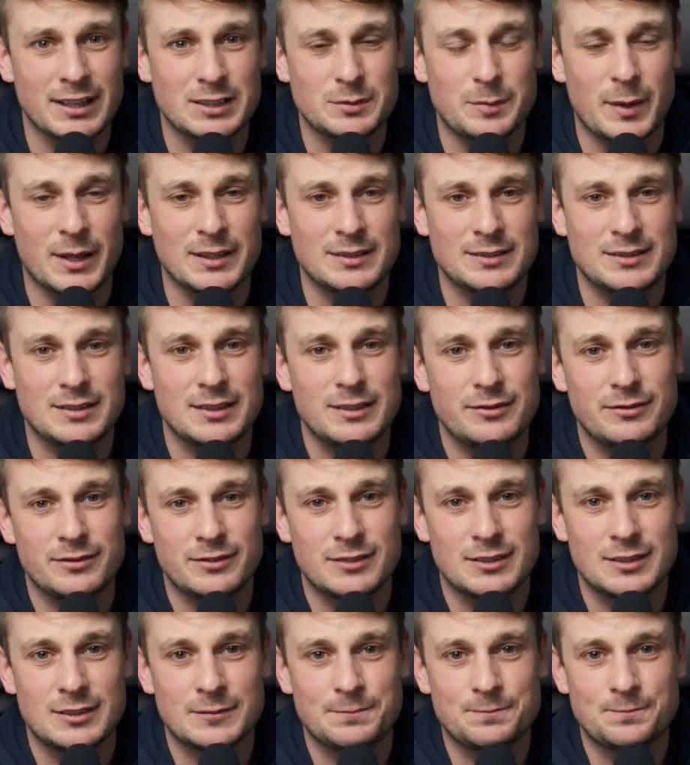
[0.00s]
expensive?
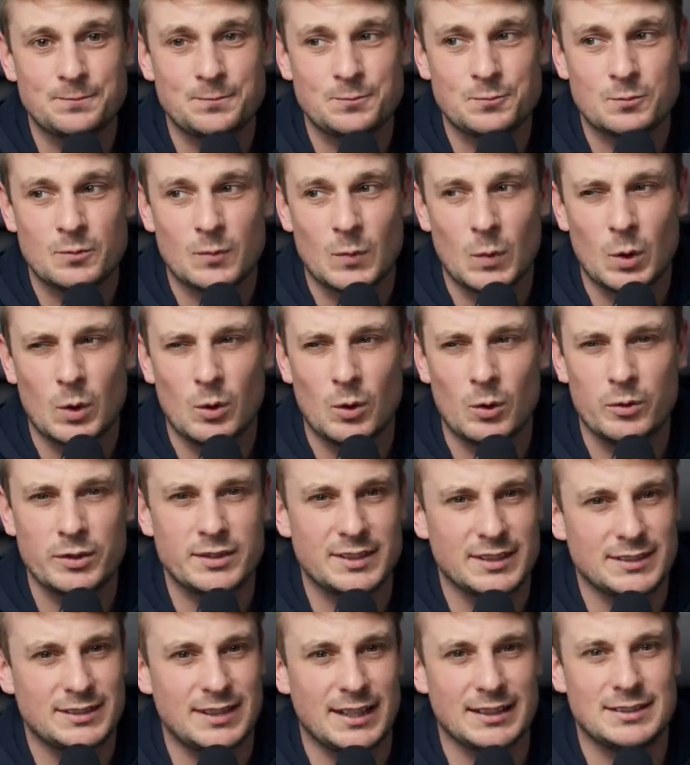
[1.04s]
Or
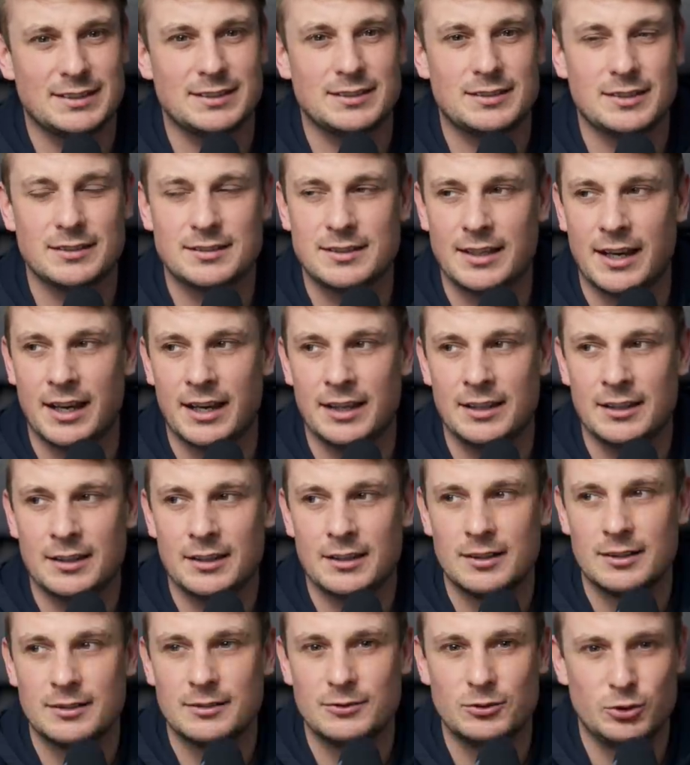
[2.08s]
is it sexist to say
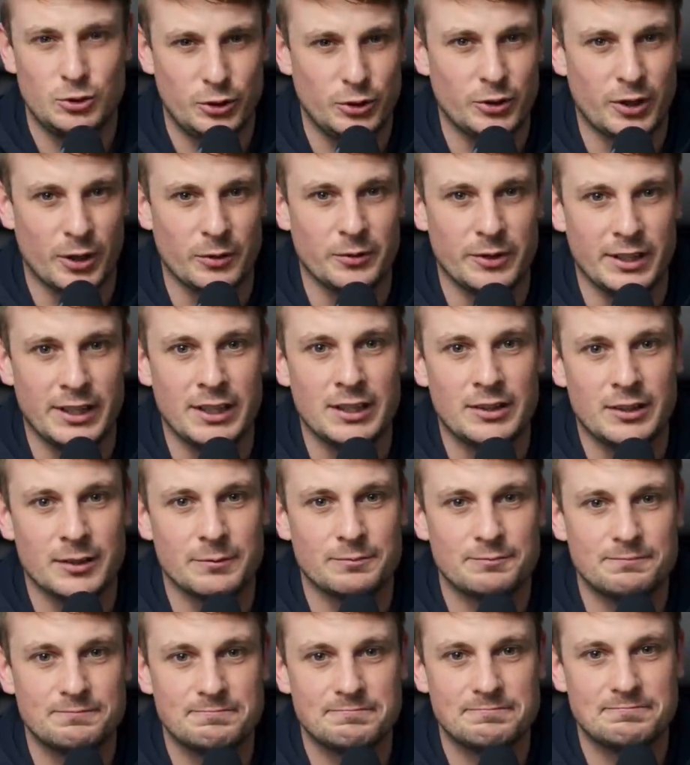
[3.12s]
you don't need
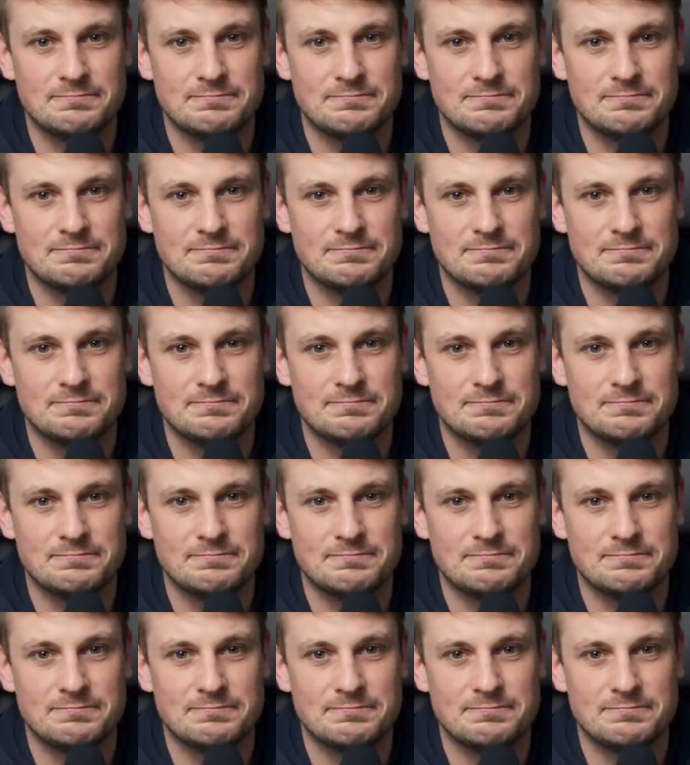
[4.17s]
them?